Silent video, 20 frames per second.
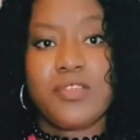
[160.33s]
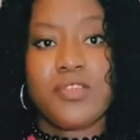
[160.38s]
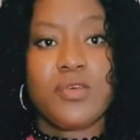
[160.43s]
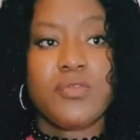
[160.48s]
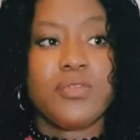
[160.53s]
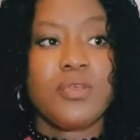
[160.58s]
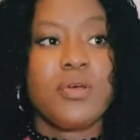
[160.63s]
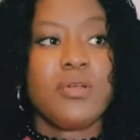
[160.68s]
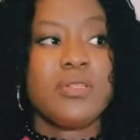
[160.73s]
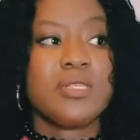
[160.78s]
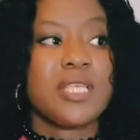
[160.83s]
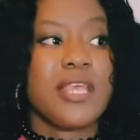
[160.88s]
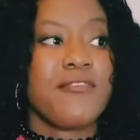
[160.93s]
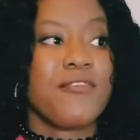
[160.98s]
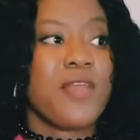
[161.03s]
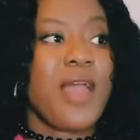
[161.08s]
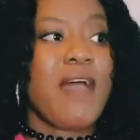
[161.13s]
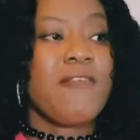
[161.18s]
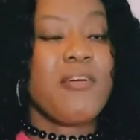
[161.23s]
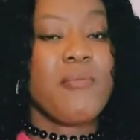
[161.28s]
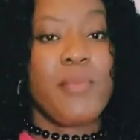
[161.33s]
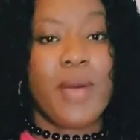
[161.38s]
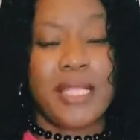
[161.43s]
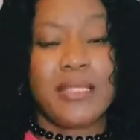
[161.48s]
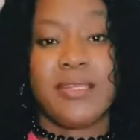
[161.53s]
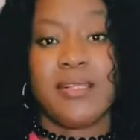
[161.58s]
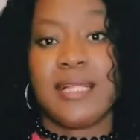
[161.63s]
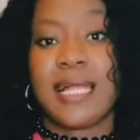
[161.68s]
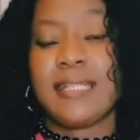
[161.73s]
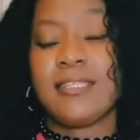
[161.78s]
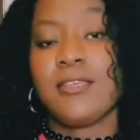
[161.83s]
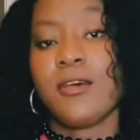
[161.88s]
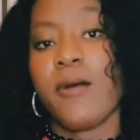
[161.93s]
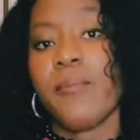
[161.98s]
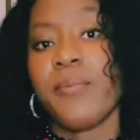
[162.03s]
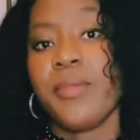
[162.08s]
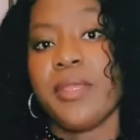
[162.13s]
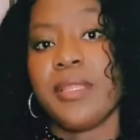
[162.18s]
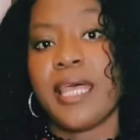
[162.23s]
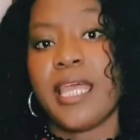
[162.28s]
So if you have a particular
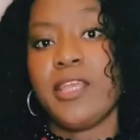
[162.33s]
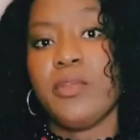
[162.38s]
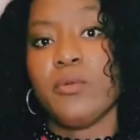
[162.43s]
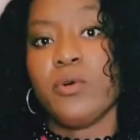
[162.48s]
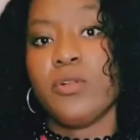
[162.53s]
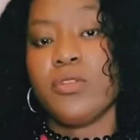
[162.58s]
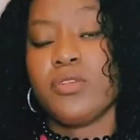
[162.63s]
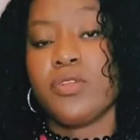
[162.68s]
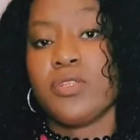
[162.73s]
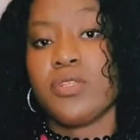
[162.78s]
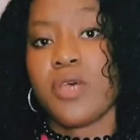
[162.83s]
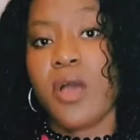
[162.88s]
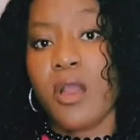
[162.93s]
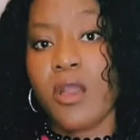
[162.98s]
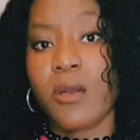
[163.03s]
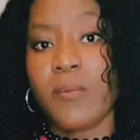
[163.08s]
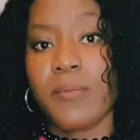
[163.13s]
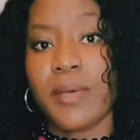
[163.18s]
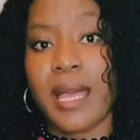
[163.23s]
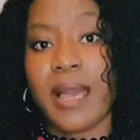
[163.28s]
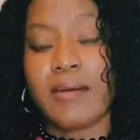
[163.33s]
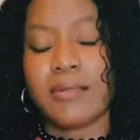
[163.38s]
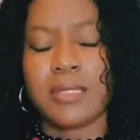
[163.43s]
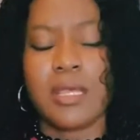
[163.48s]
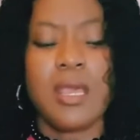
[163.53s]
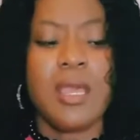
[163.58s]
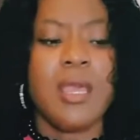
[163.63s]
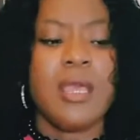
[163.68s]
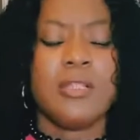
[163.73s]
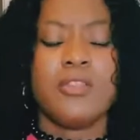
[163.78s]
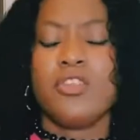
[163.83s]
topic that you want to talk about,